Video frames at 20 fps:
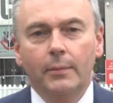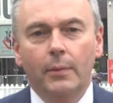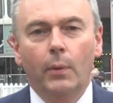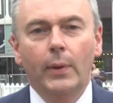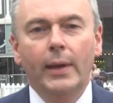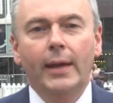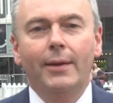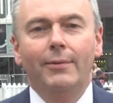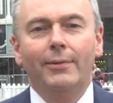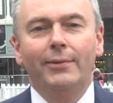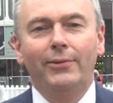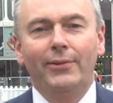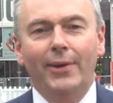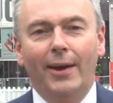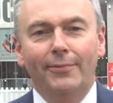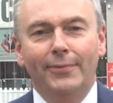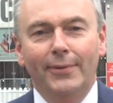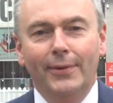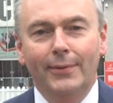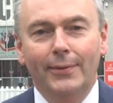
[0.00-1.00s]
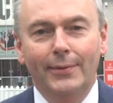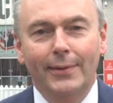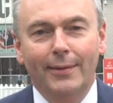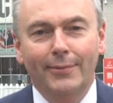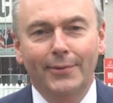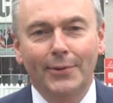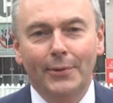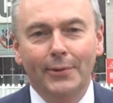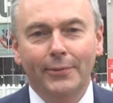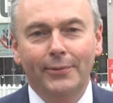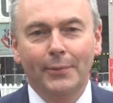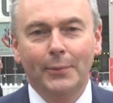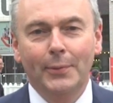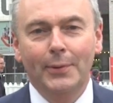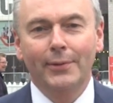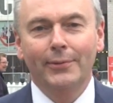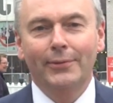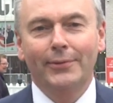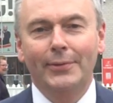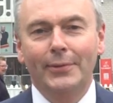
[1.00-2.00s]
Well, here in Sheffield, of course, the
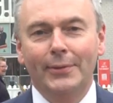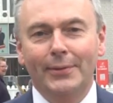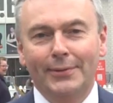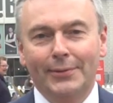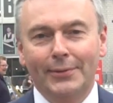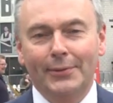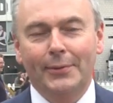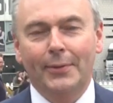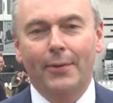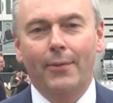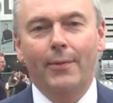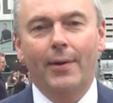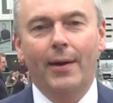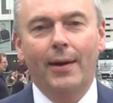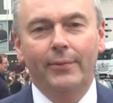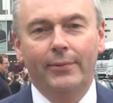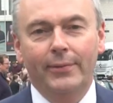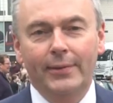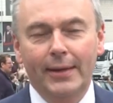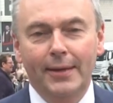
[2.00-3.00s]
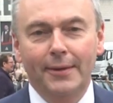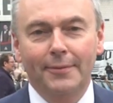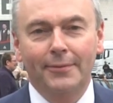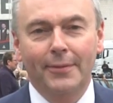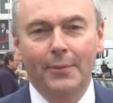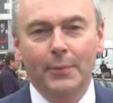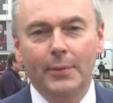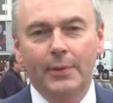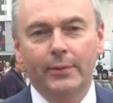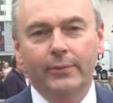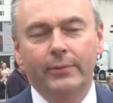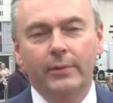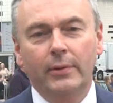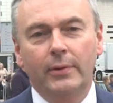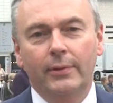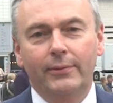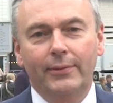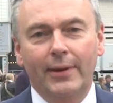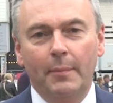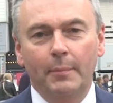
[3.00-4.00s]
World Snooker Tour arrives here for the World
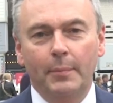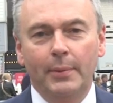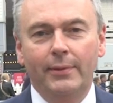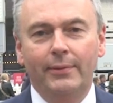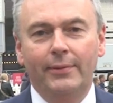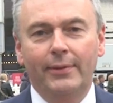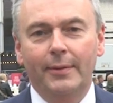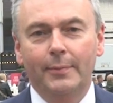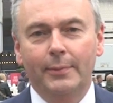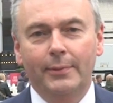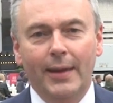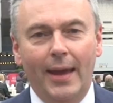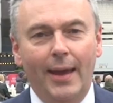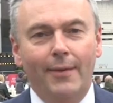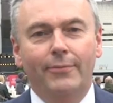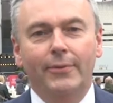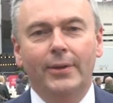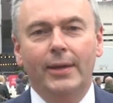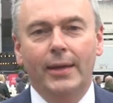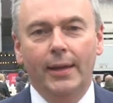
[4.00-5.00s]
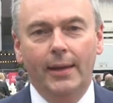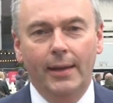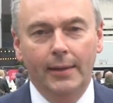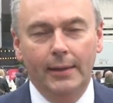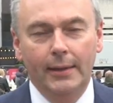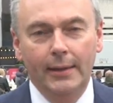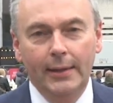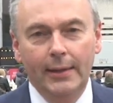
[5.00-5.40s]
Snooker Championships every year.